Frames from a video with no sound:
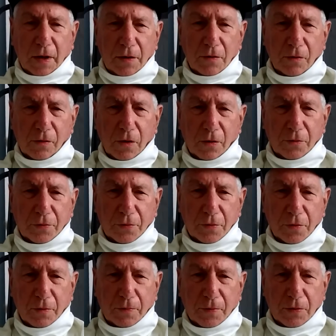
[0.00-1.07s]
and you'll go
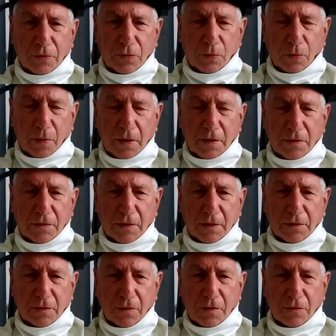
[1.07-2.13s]
through the first
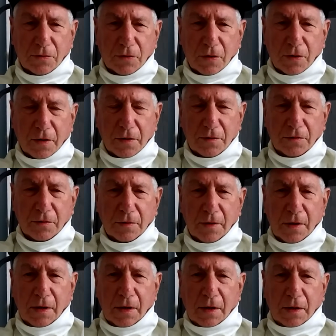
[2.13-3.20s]
26 of the stars
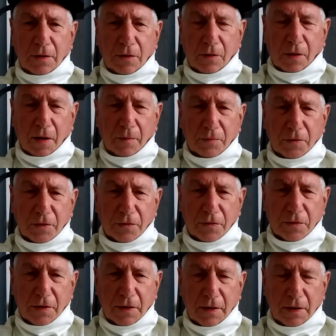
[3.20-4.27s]
and come to
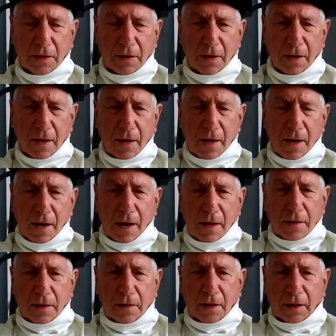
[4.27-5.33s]
Z,
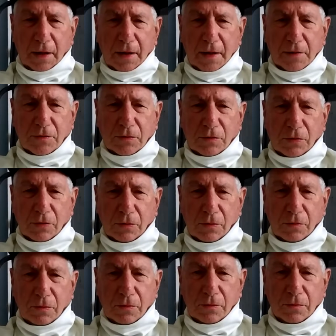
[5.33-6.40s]
and then the last
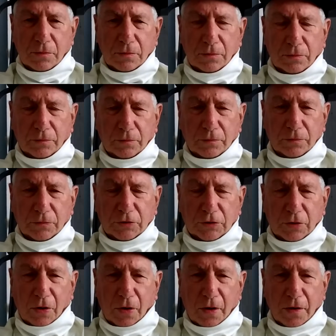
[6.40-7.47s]
two
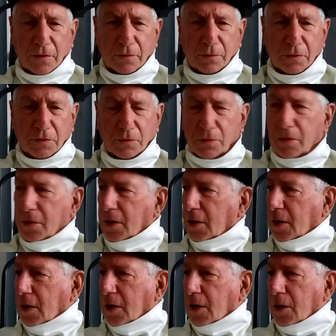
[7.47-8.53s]
stars, which
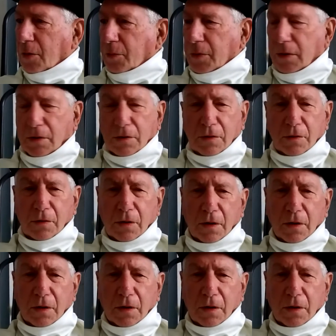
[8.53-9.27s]
we